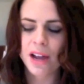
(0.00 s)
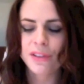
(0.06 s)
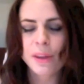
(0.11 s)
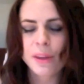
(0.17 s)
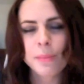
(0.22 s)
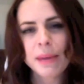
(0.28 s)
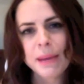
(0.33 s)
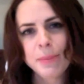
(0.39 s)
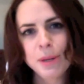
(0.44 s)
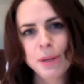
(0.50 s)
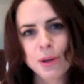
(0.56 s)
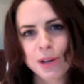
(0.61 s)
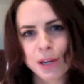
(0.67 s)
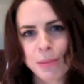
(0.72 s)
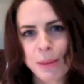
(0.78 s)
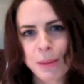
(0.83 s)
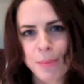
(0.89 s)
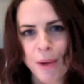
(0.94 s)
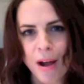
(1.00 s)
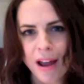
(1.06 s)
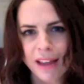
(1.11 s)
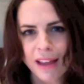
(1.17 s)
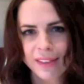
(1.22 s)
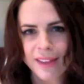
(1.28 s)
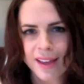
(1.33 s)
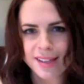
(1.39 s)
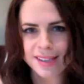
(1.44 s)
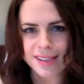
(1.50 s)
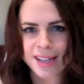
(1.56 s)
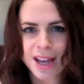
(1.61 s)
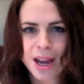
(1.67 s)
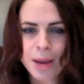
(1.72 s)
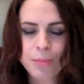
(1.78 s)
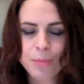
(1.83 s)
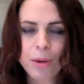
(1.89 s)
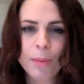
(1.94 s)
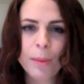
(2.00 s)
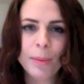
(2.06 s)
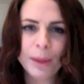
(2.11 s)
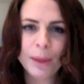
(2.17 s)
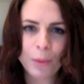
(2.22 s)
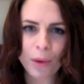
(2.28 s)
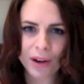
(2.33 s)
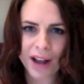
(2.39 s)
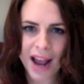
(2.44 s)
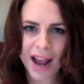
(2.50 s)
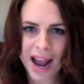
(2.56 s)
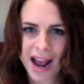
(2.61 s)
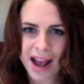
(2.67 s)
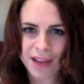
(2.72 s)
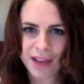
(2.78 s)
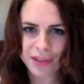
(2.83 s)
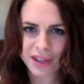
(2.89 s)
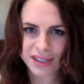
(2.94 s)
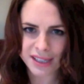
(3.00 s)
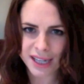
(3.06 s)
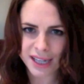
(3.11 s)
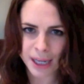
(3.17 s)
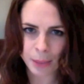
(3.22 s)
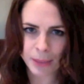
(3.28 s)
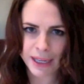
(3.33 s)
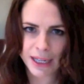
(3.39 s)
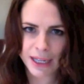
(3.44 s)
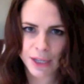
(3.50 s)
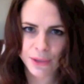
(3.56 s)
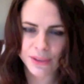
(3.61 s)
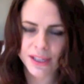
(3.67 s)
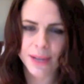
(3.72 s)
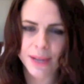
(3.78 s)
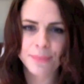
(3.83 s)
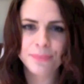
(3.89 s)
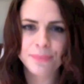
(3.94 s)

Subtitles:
I think people who are going to be buying this probably want hair that's a little bit looser.